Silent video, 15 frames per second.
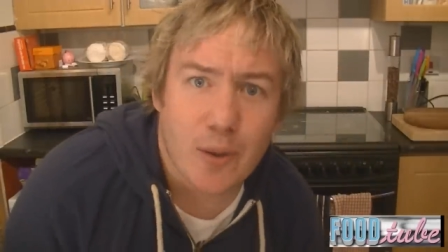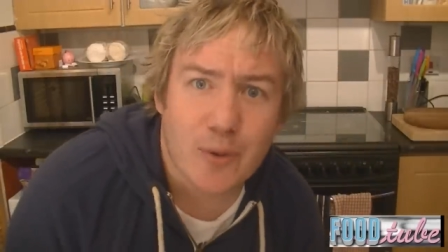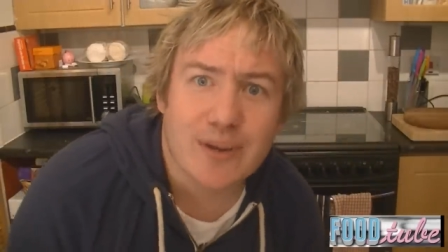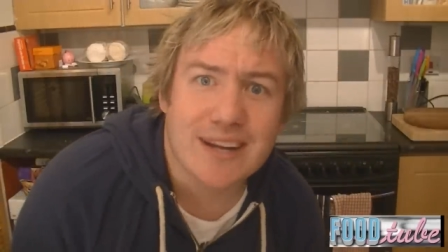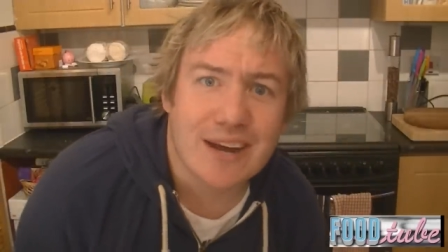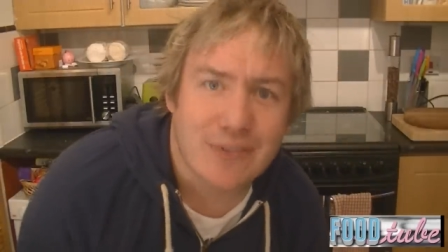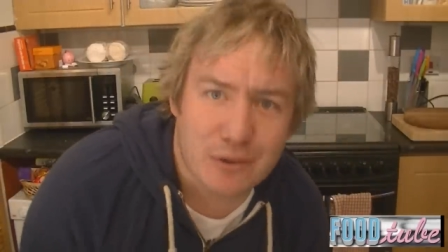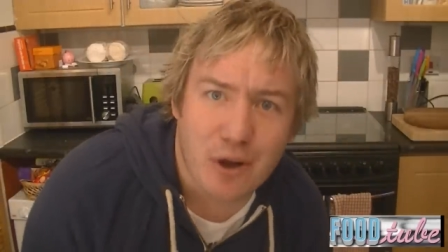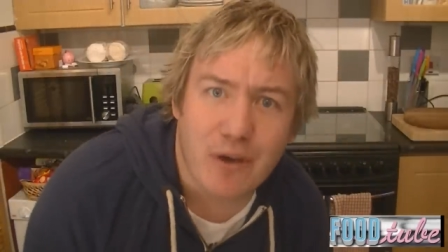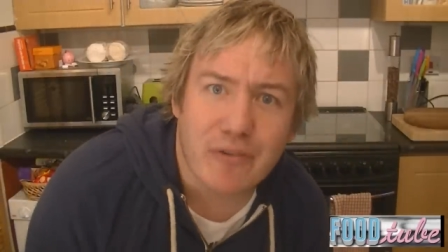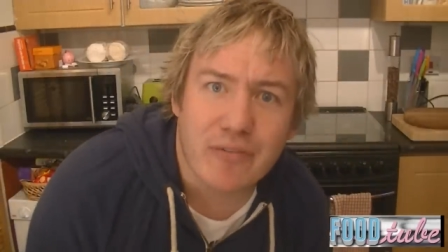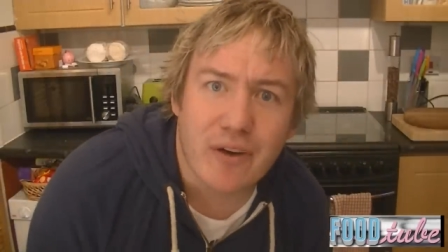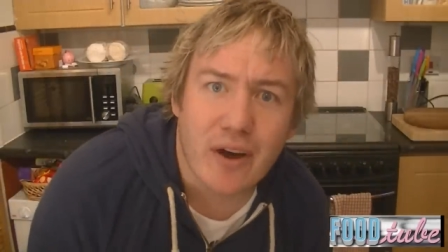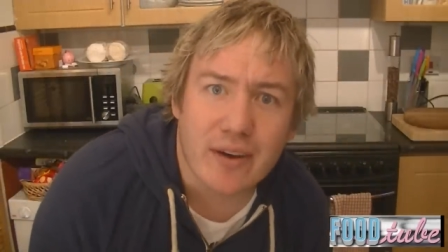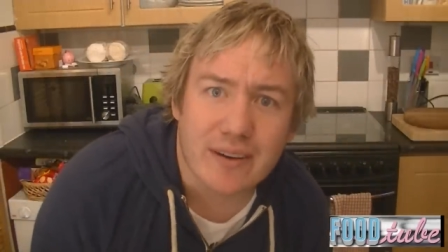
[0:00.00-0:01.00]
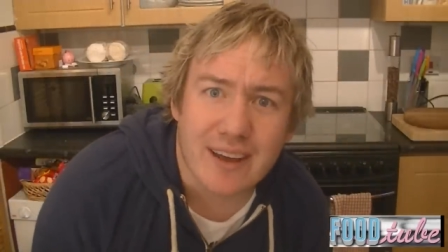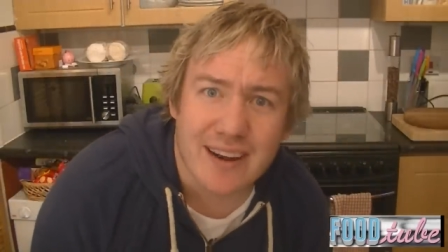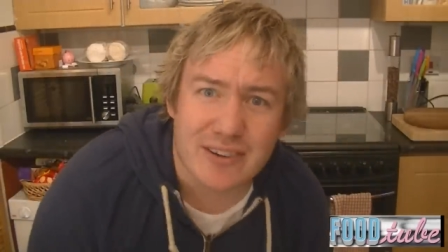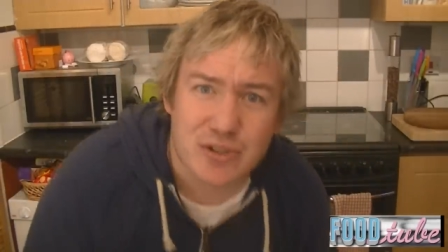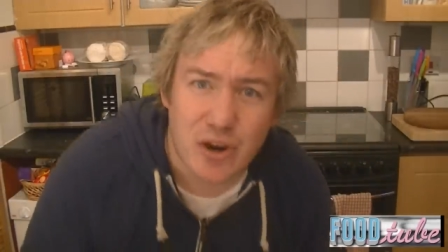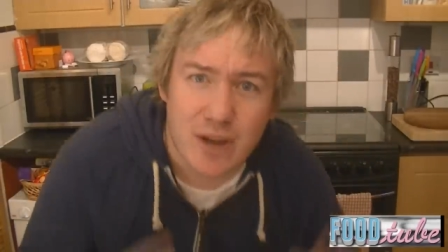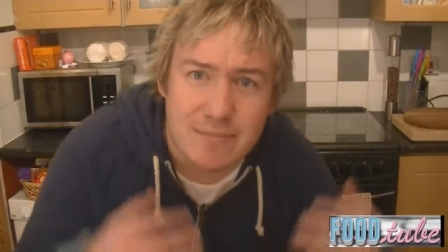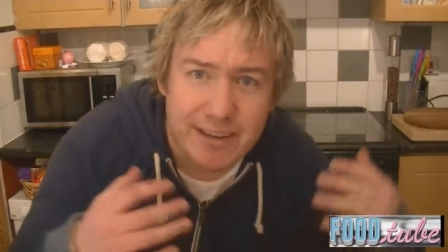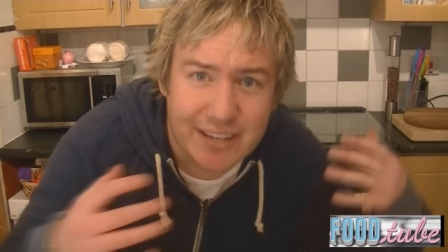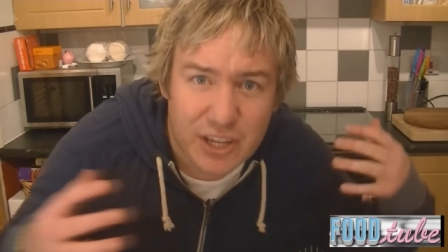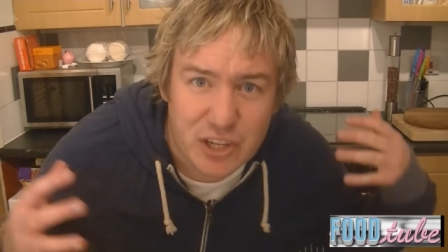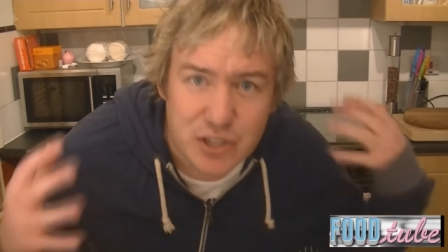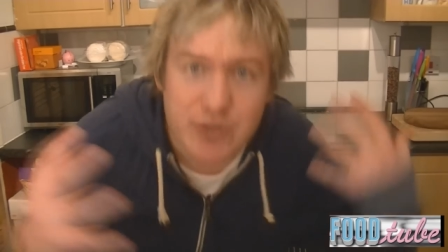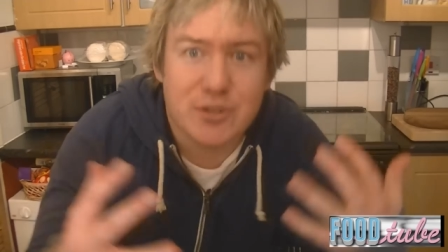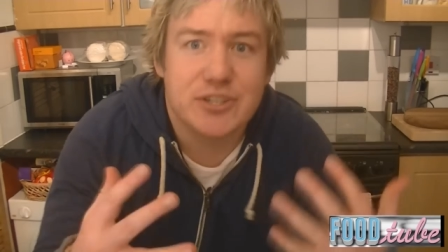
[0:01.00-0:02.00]
and we're going to have a lot of fun and try and make
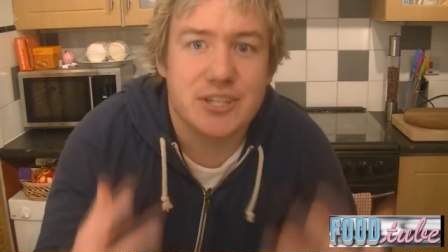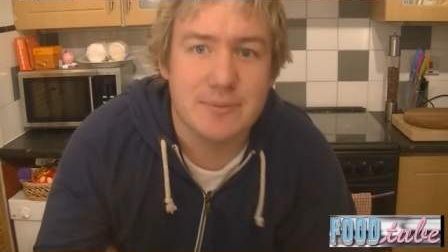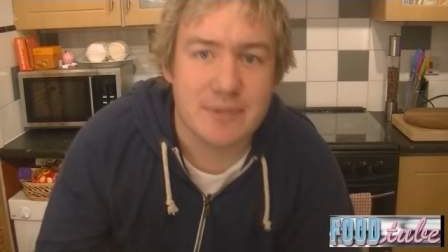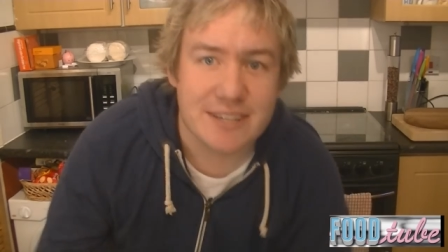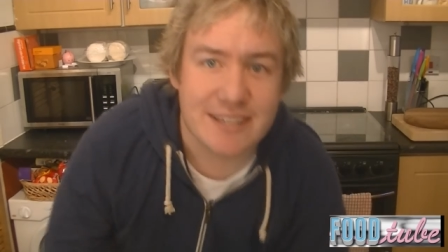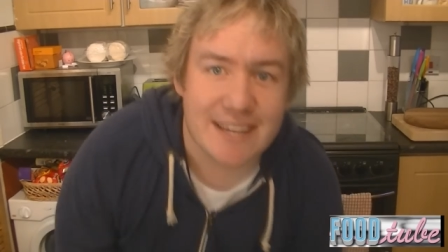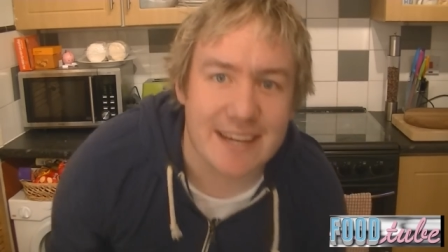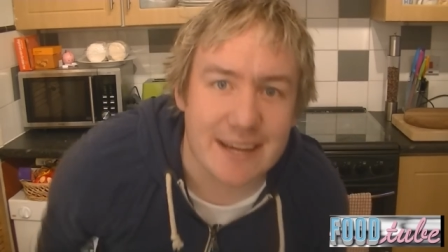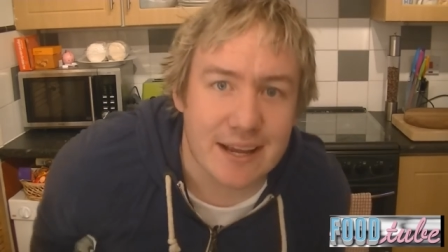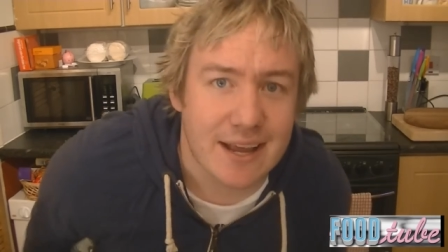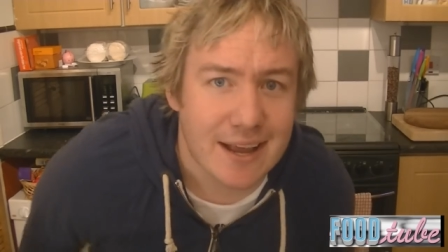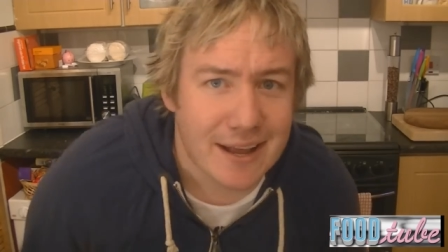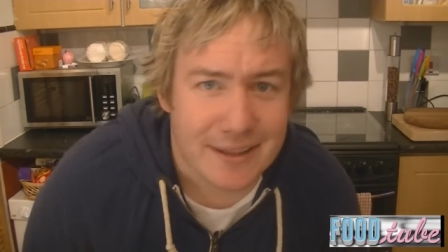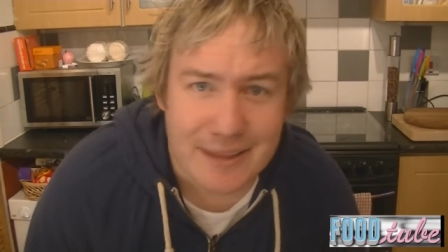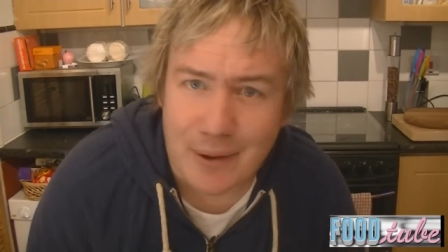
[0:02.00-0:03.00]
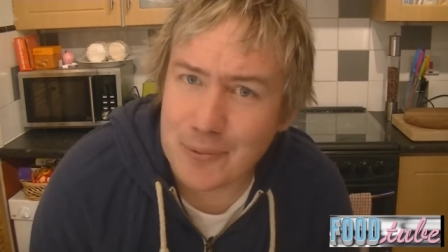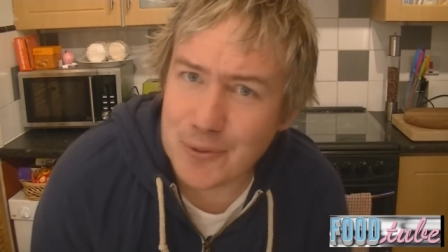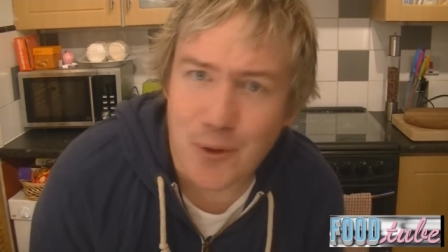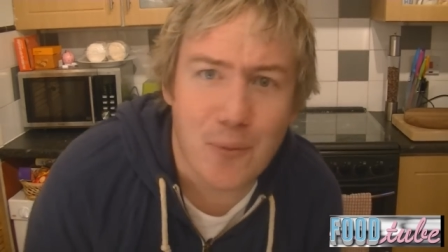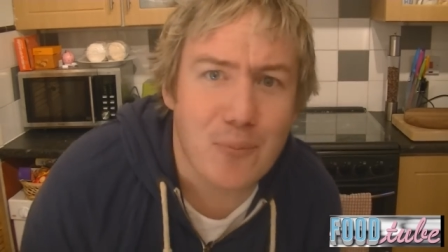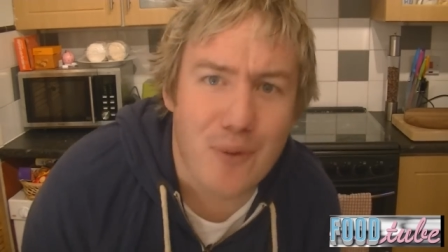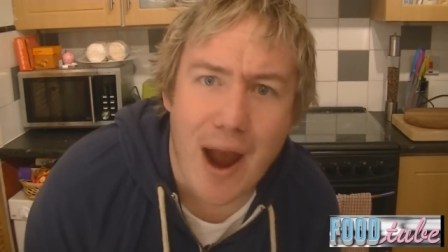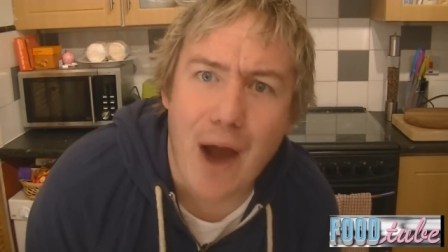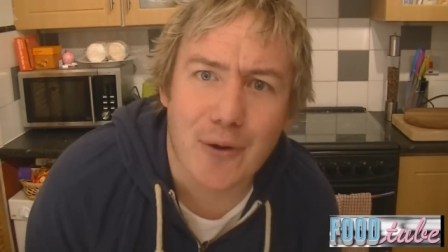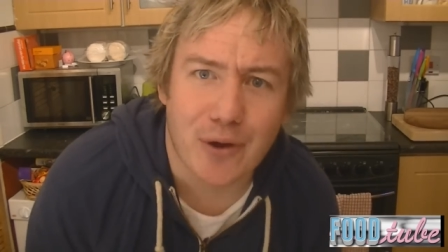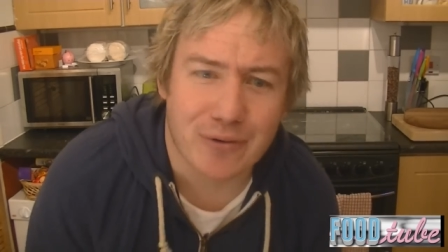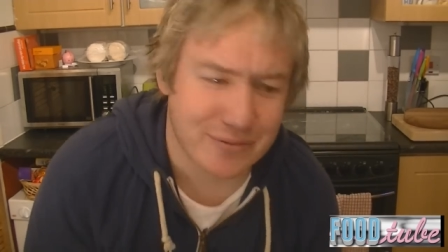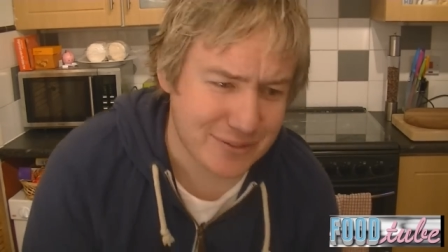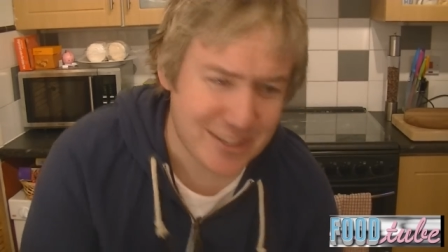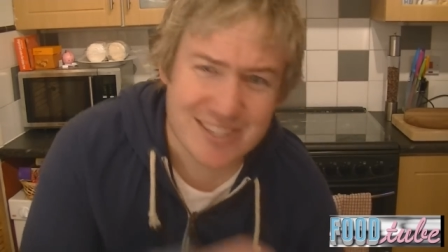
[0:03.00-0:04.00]
a huge community that we're all proud
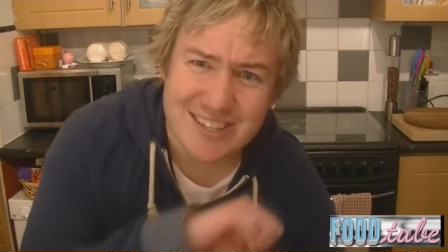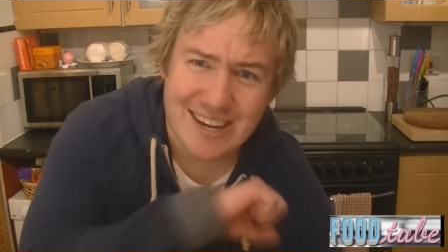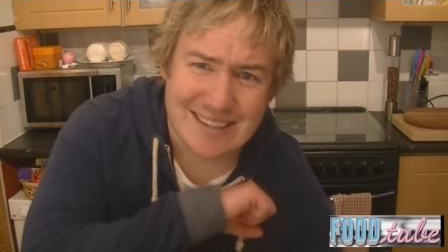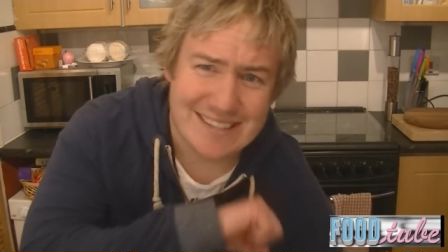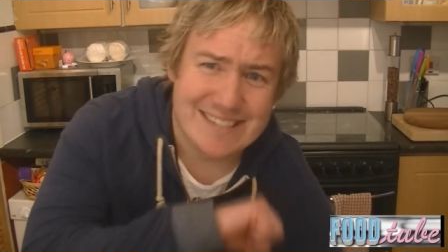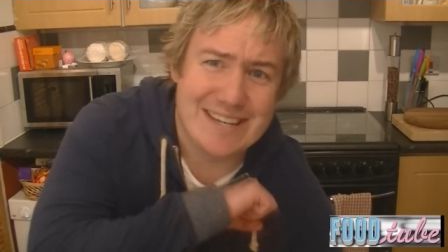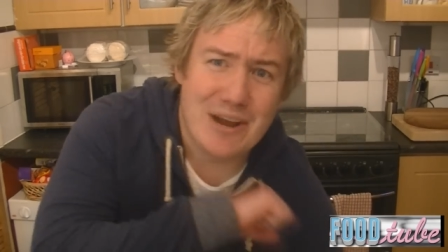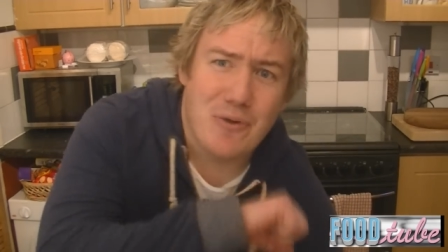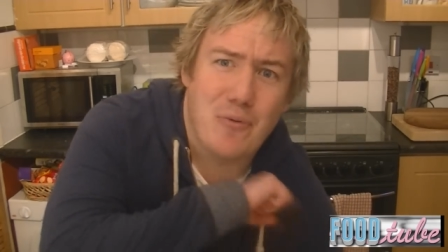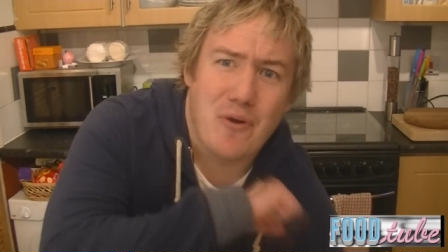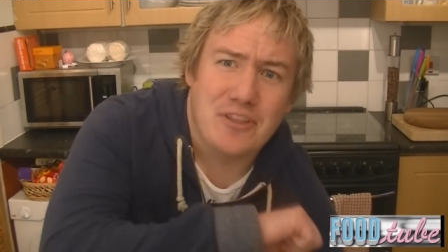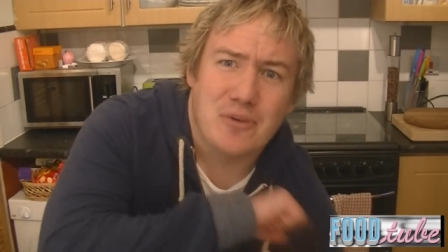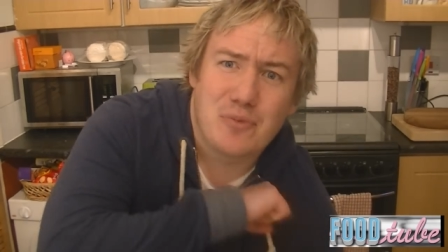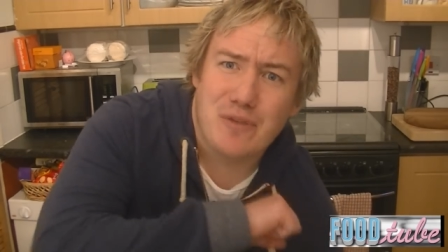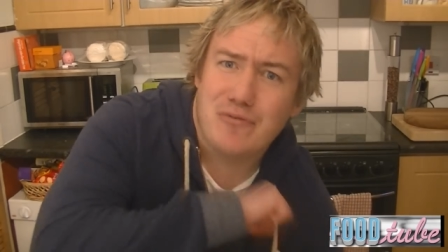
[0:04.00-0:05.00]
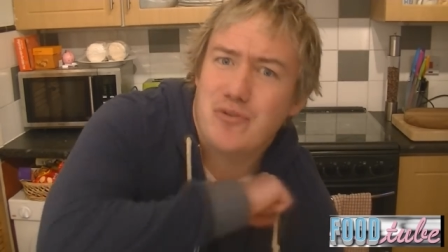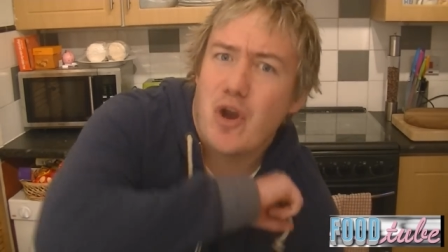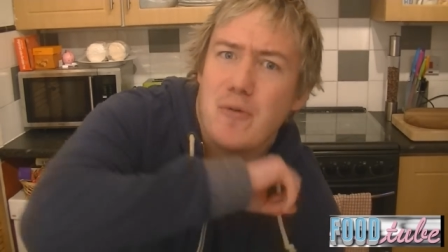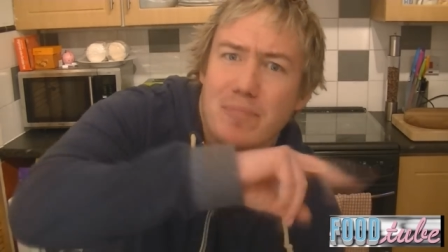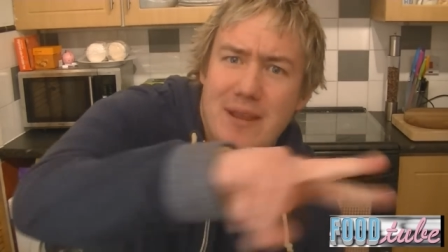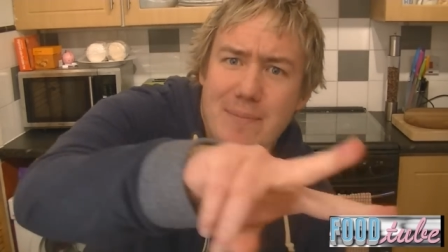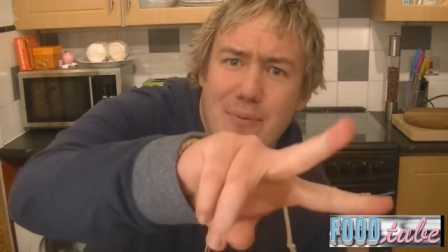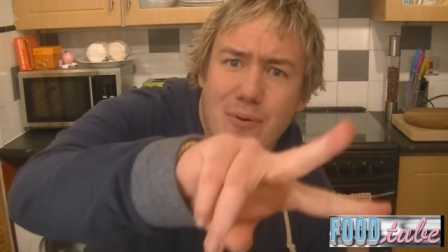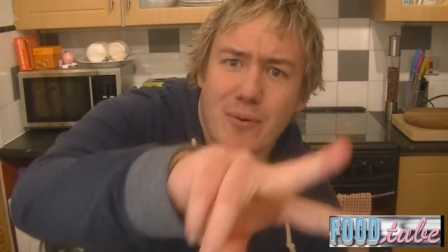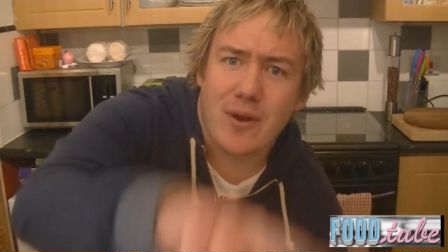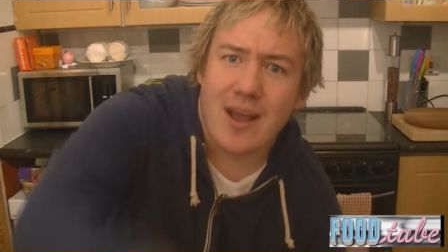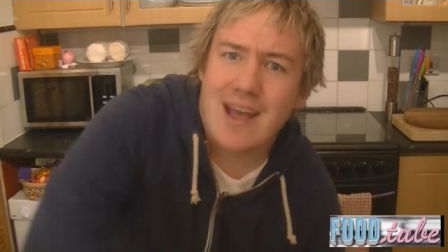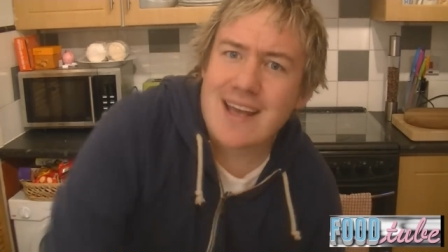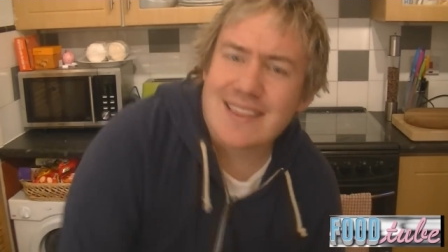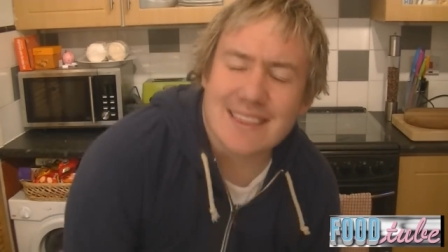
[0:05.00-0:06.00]
of, just like this little one that we've grown, people.